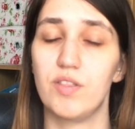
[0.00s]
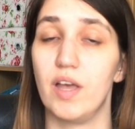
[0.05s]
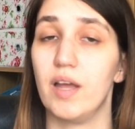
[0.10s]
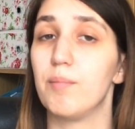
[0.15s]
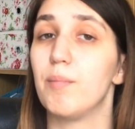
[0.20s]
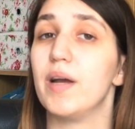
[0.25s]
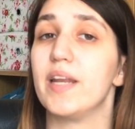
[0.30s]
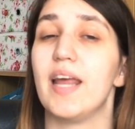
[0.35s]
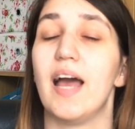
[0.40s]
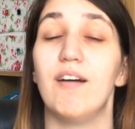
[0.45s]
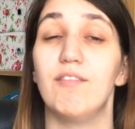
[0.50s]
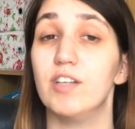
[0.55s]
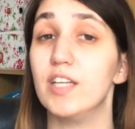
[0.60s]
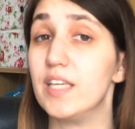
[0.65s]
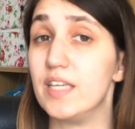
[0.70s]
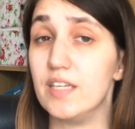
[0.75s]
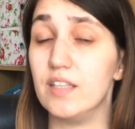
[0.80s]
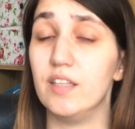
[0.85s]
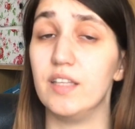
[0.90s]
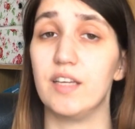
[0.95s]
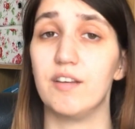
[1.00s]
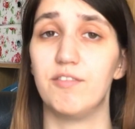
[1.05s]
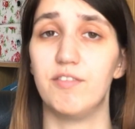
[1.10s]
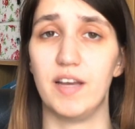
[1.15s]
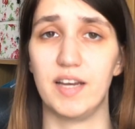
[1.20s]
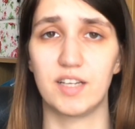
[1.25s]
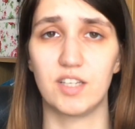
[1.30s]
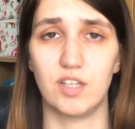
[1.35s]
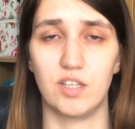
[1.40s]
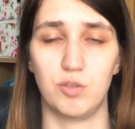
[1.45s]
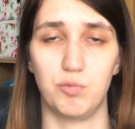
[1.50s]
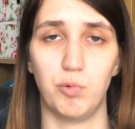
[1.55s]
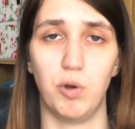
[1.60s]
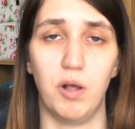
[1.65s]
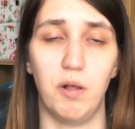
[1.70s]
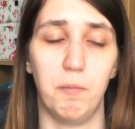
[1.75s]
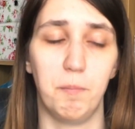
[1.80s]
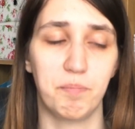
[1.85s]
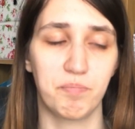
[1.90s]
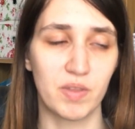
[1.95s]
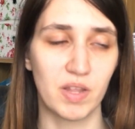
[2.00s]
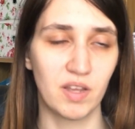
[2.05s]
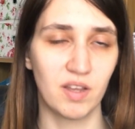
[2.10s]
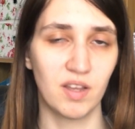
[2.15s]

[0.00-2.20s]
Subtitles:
That might have a healing effect as well.